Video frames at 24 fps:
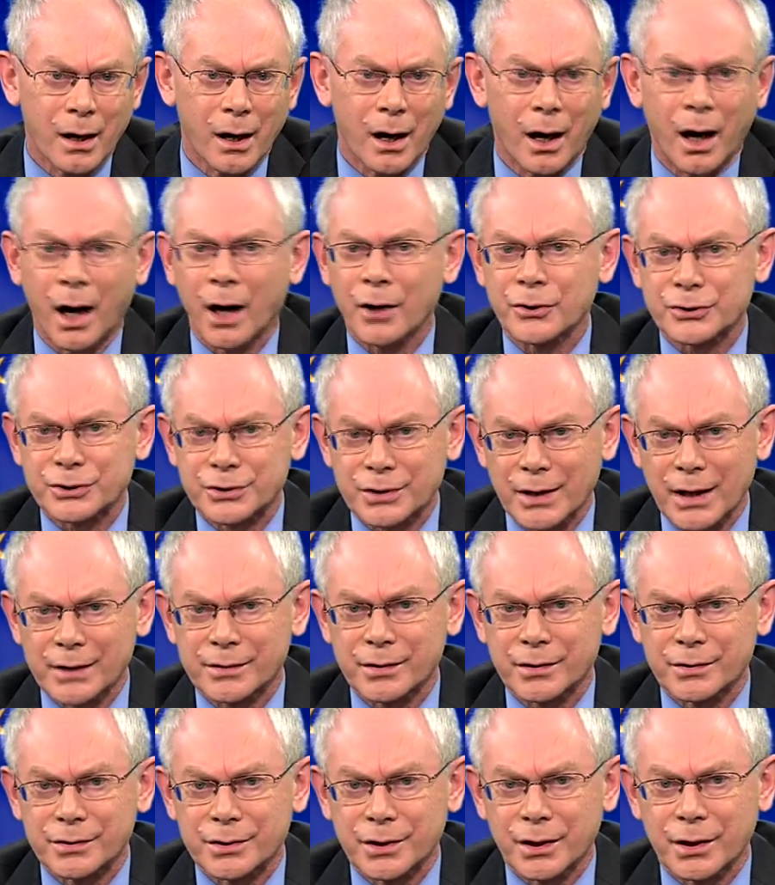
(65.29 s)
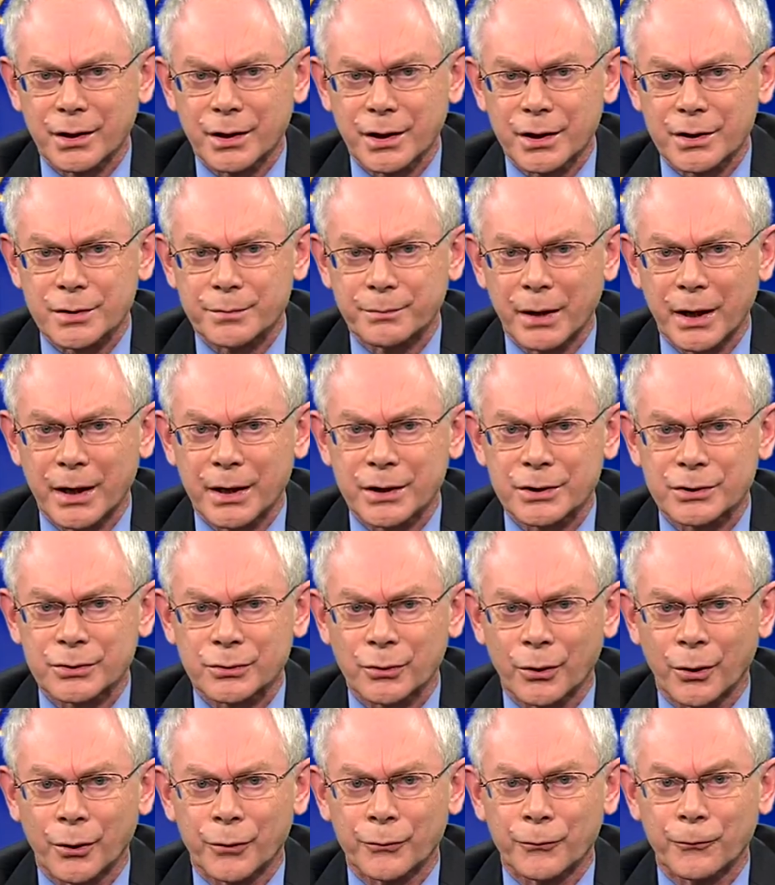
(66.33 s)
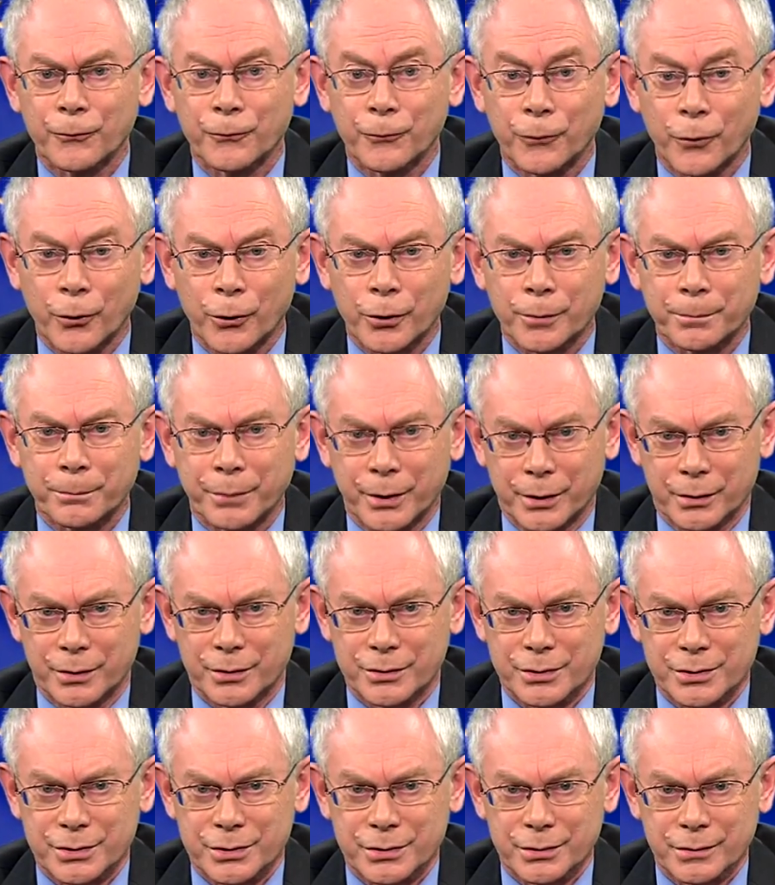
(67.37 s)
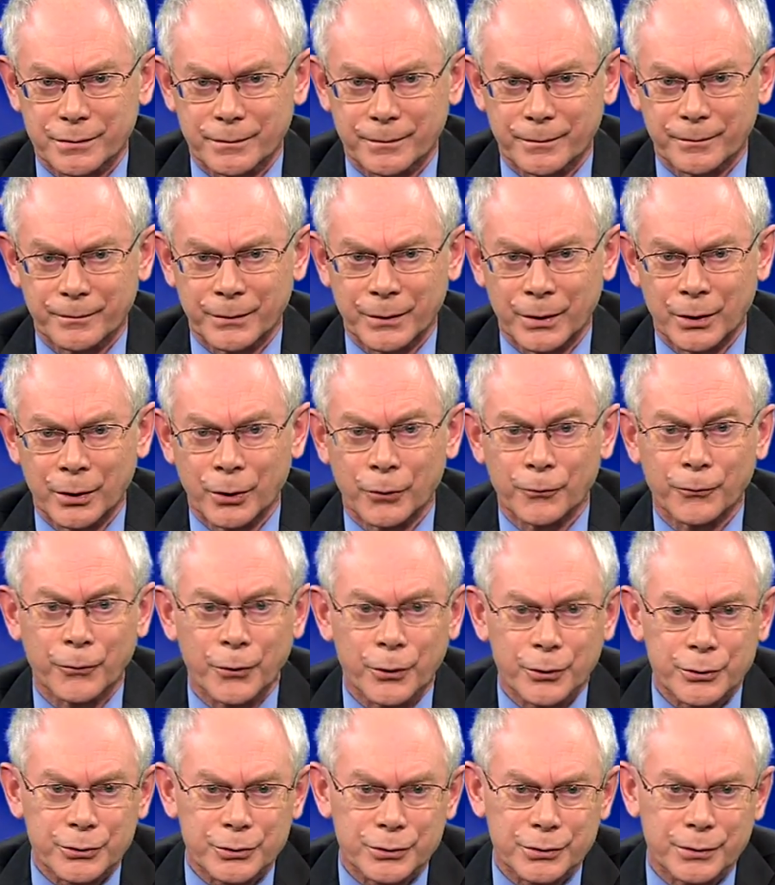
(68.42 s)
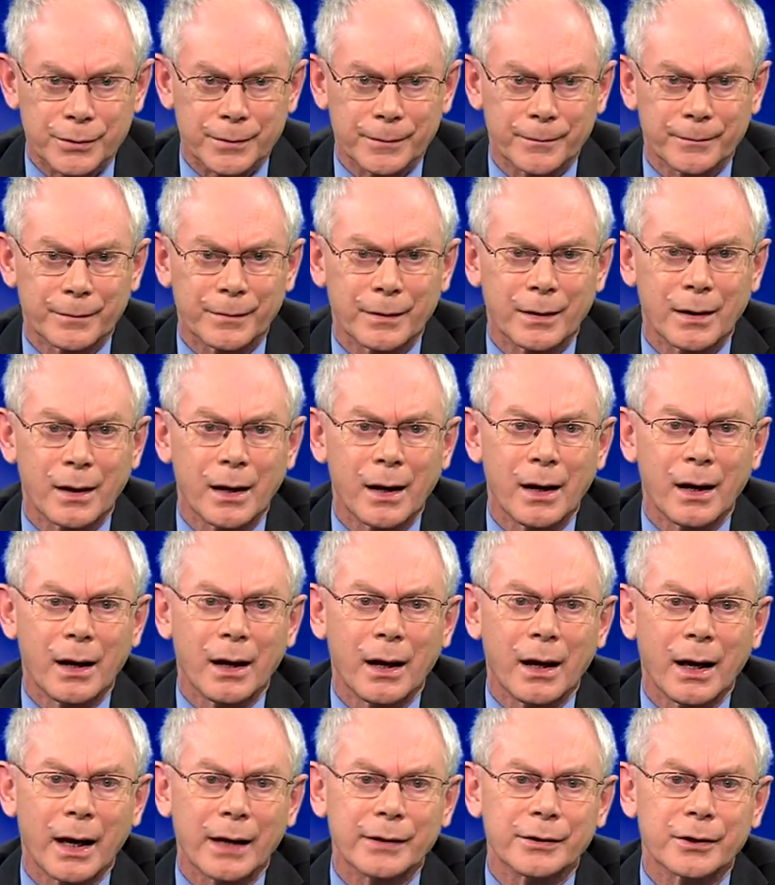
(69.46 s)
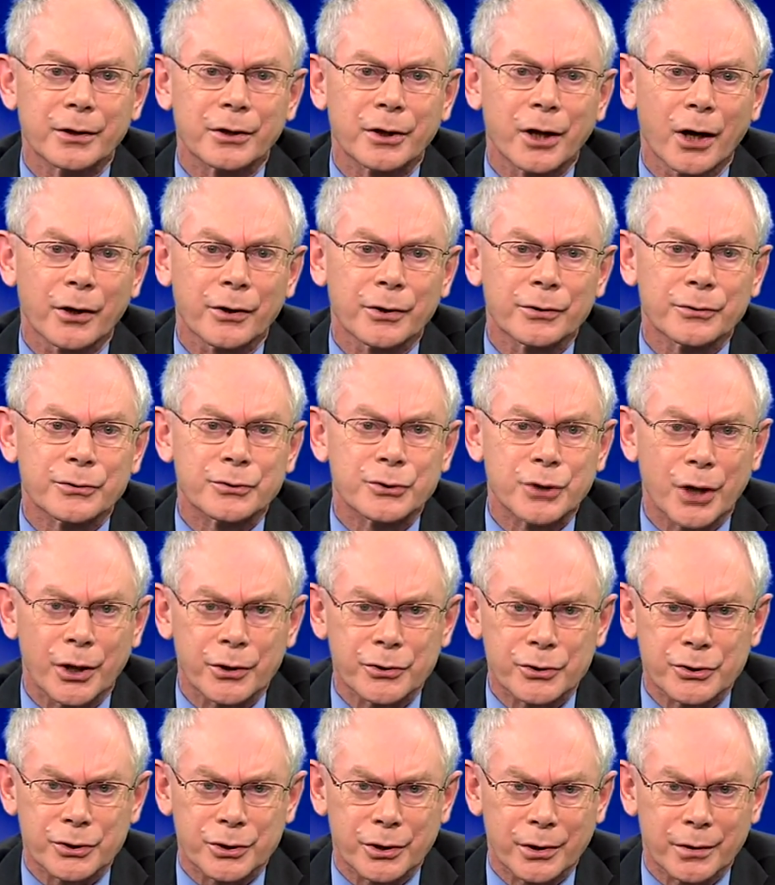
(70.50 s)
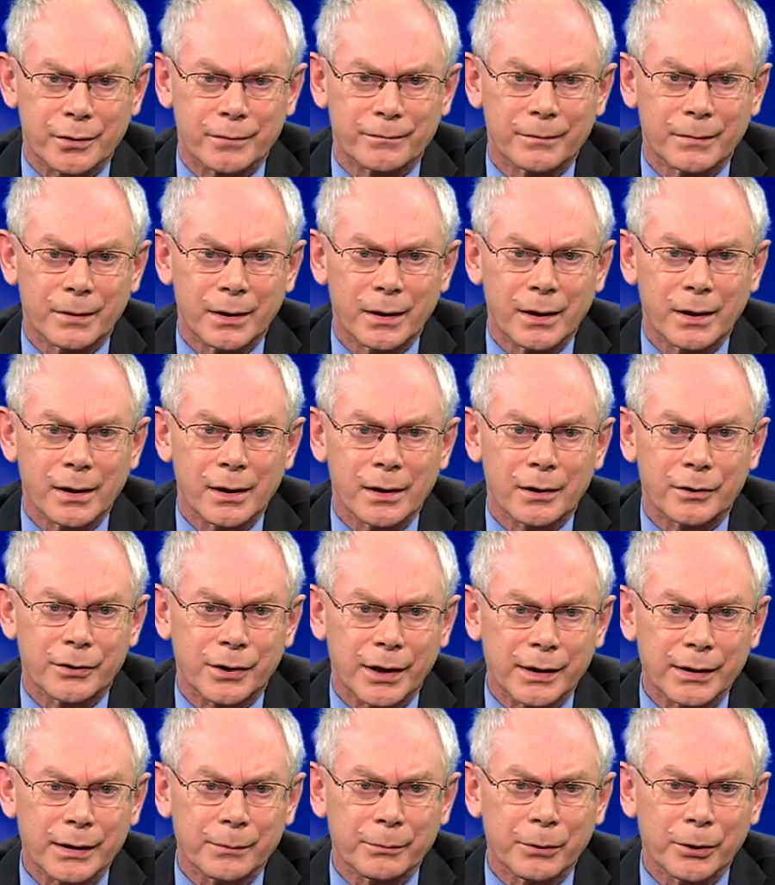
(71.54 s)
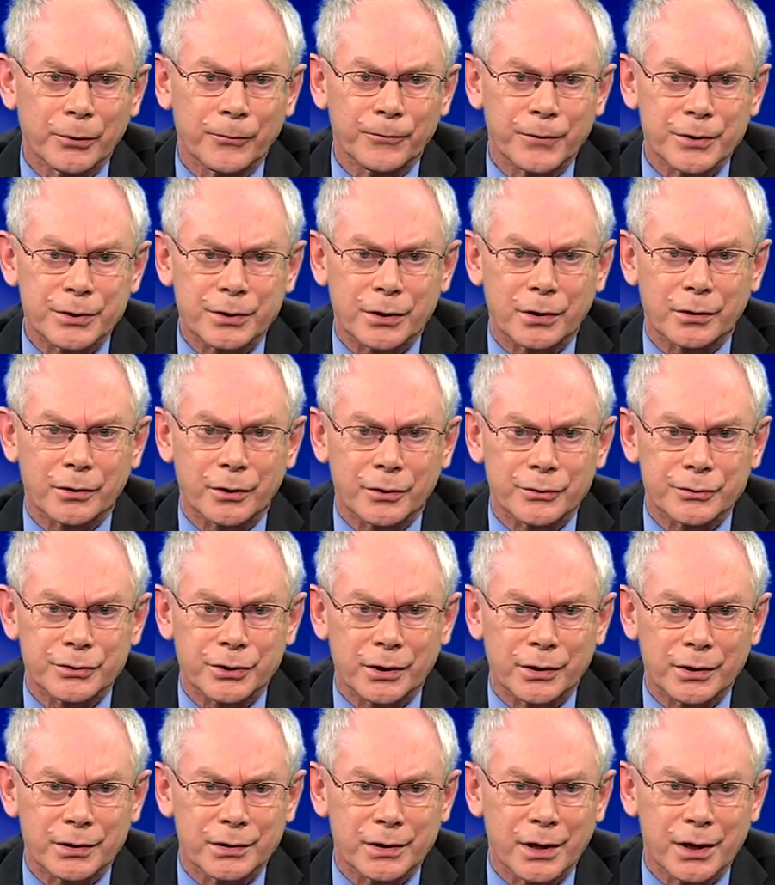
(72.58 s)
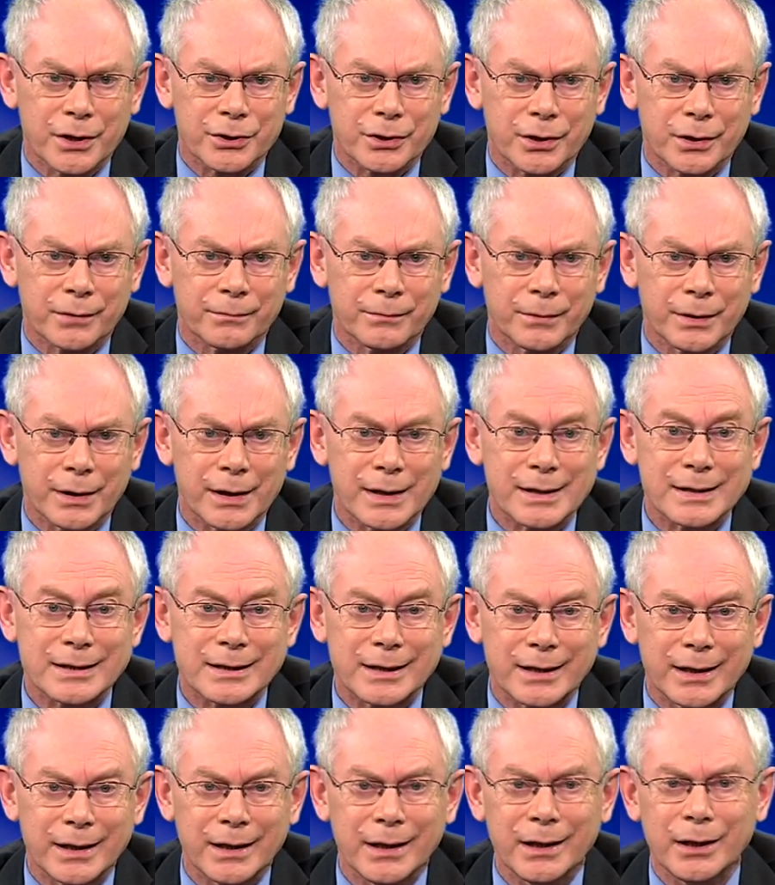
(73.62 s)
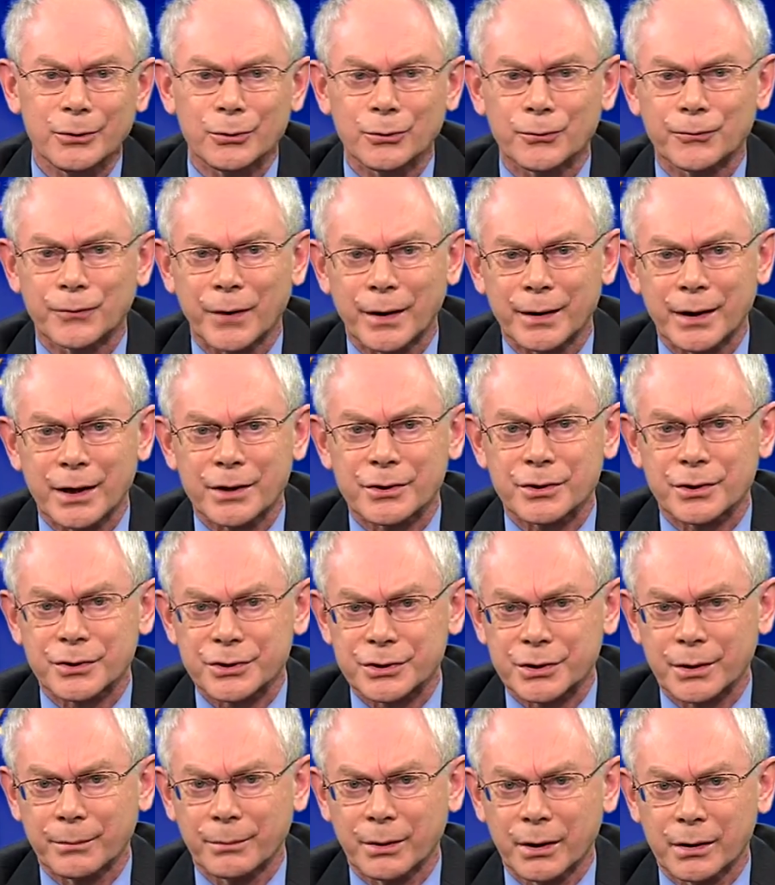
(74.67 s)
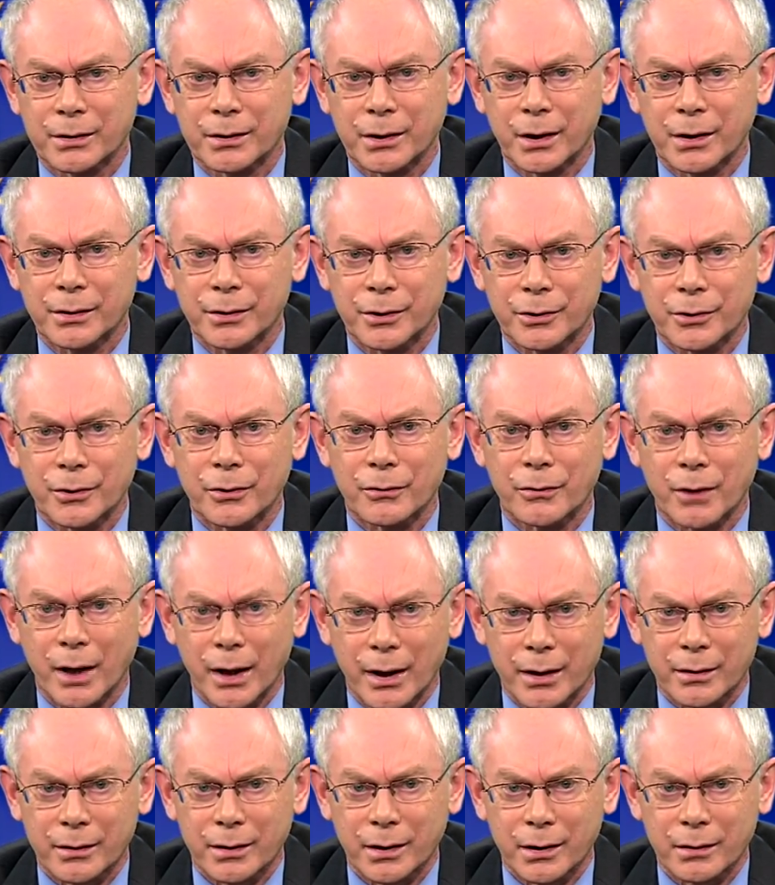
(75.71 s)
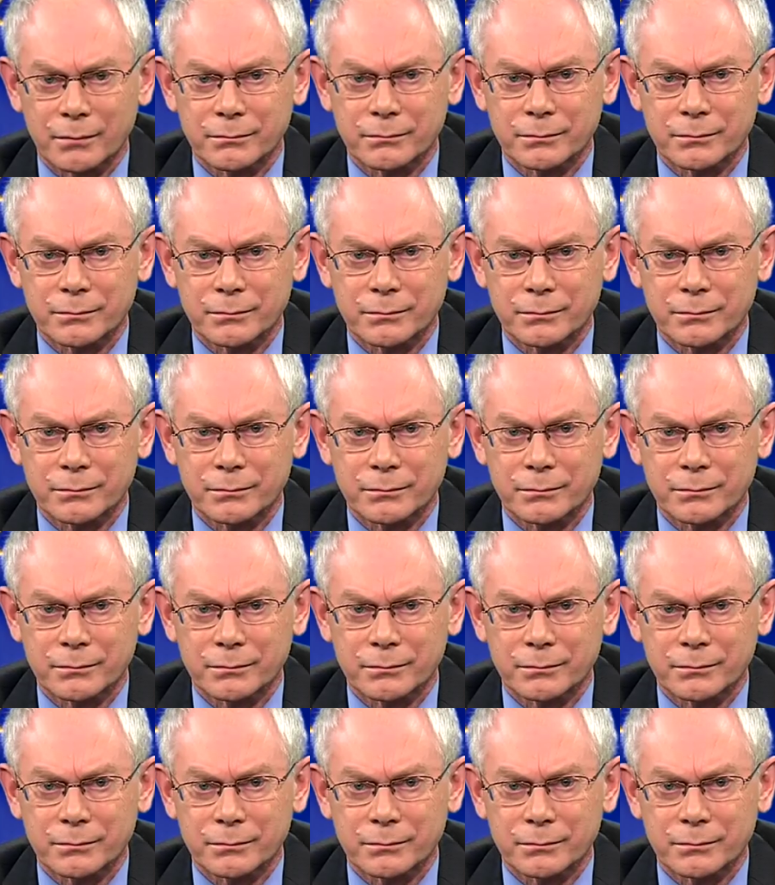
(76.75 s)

Our strategy is based on 4 pillars. First, at the current juncture, credible fiscal consolidation is key to financial stability in the euro area.